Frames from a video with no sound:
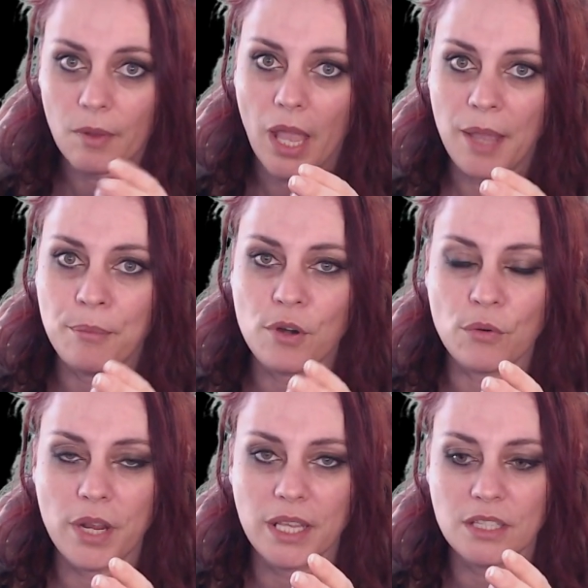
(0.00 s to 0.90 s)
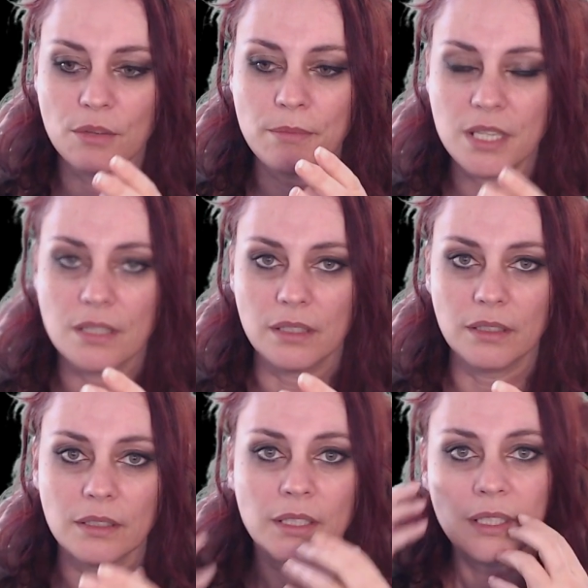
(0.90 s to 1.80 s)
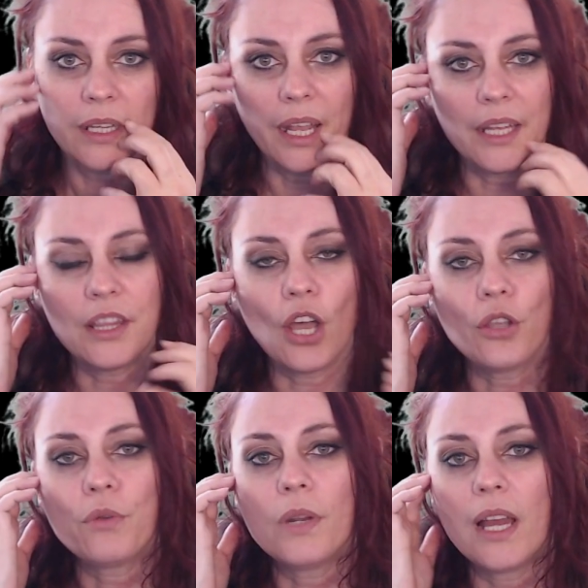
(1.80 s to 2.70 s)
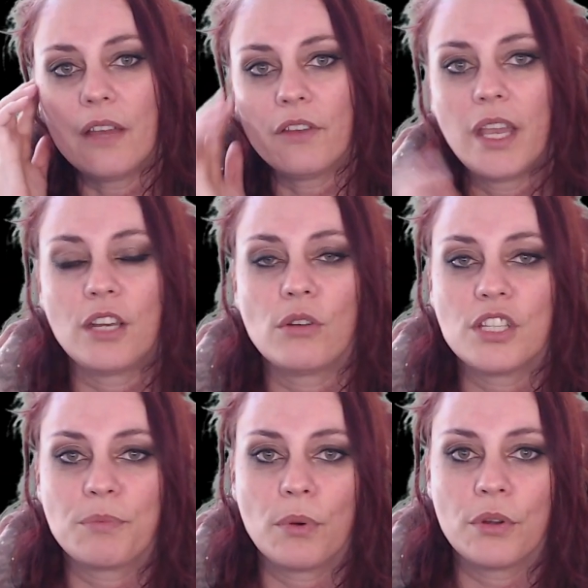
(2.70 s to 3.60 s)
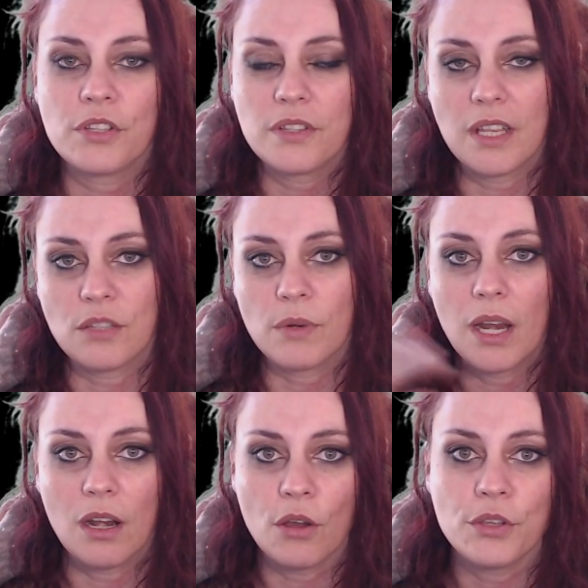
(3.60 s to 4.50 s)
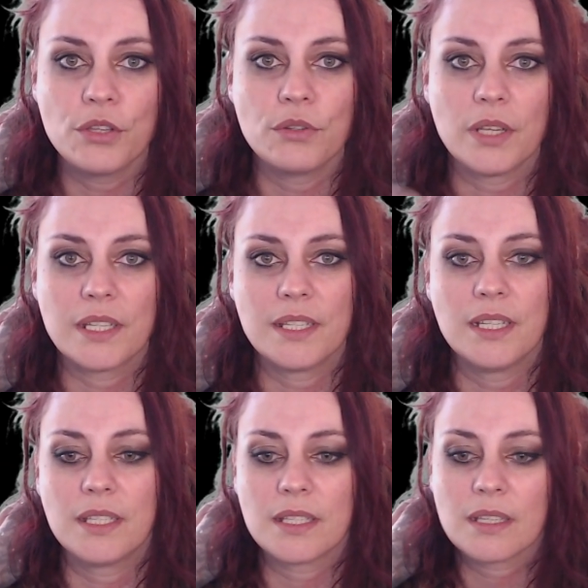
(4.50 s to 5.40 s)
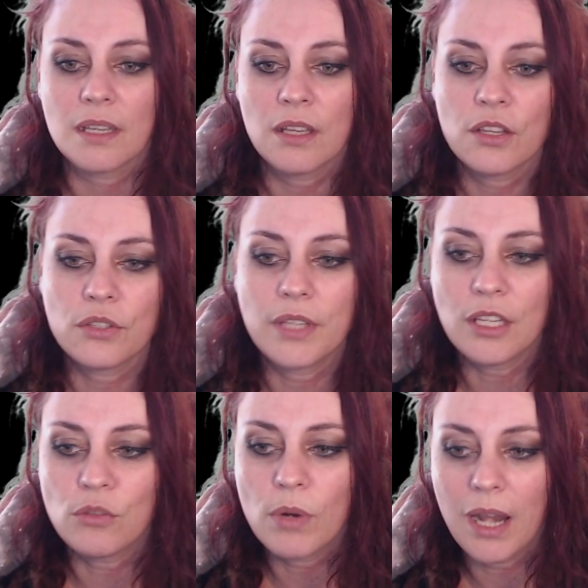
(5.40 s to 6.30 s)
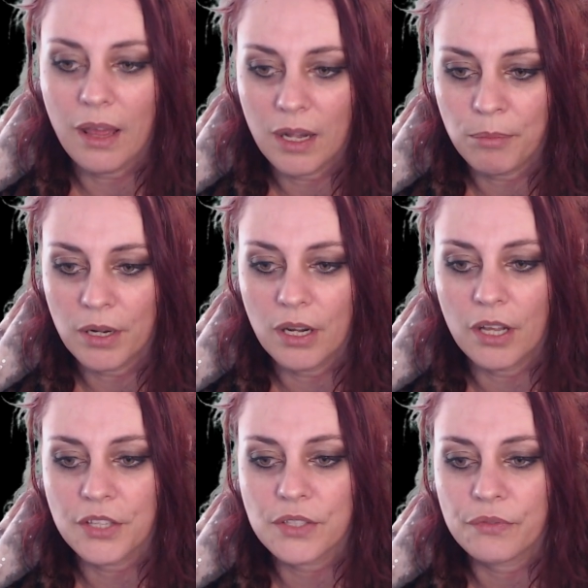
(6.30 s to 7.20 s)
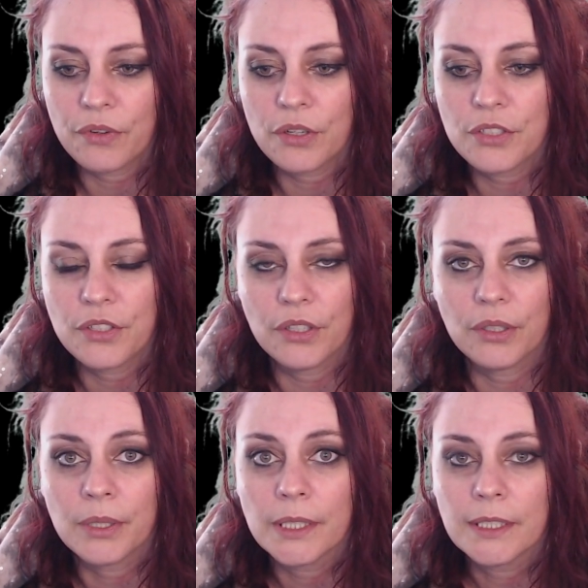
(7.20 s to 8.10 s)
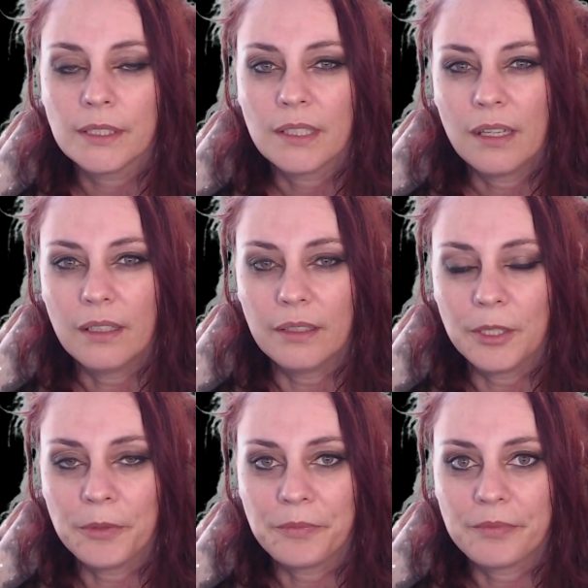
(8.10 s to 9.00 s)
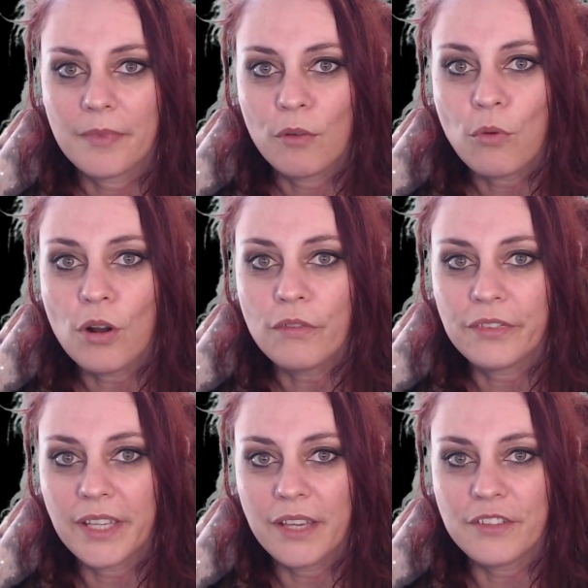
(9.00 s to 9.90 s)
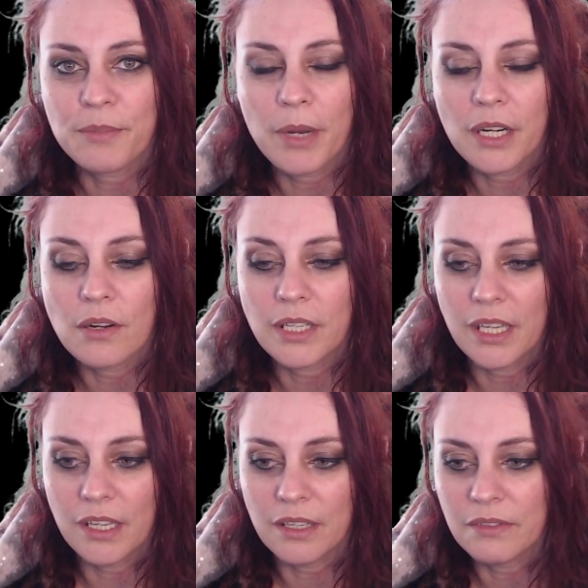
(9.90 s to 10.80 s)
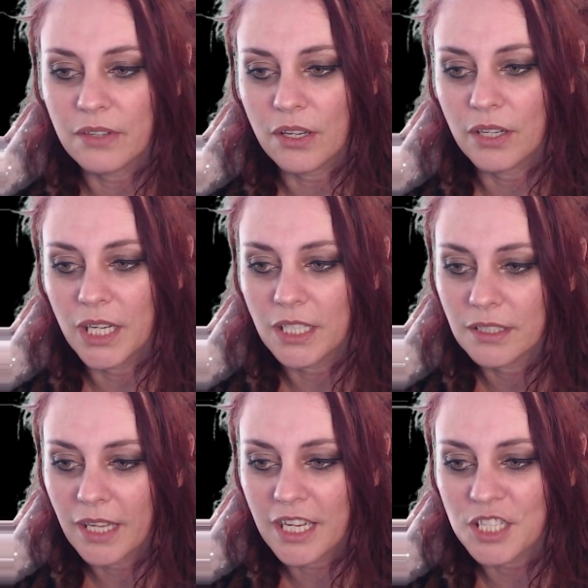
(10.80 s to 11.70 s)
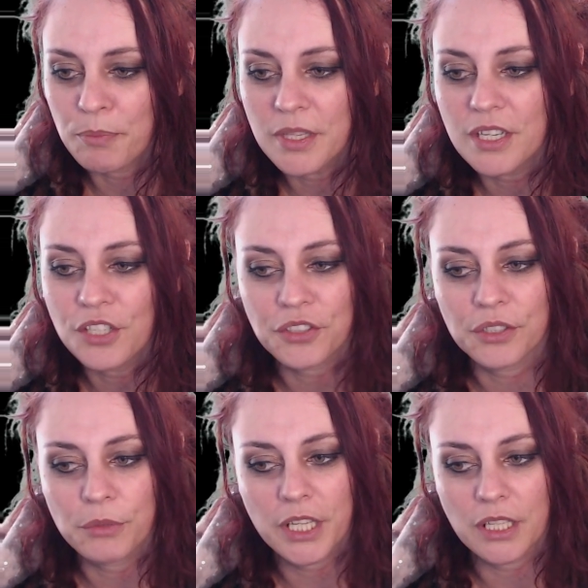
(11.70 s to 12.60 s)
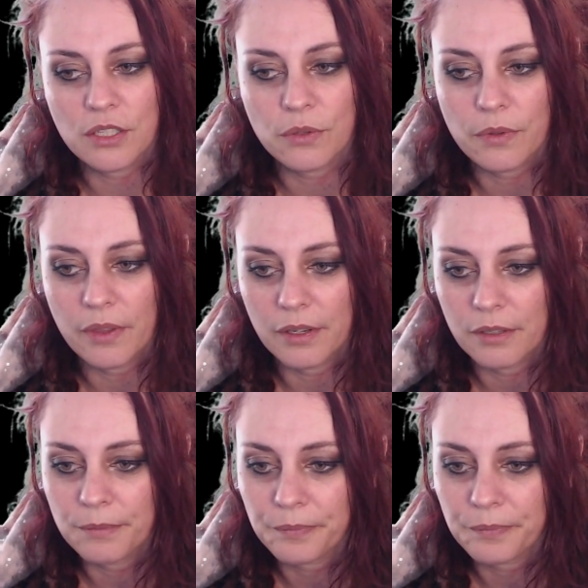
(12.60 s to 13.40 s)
Ember Ring in the middle and now you will have an egress point that will allow you to exit. So that will help a lot for the um, Wolf Cave, Spider Cave uh, expedition we can do there.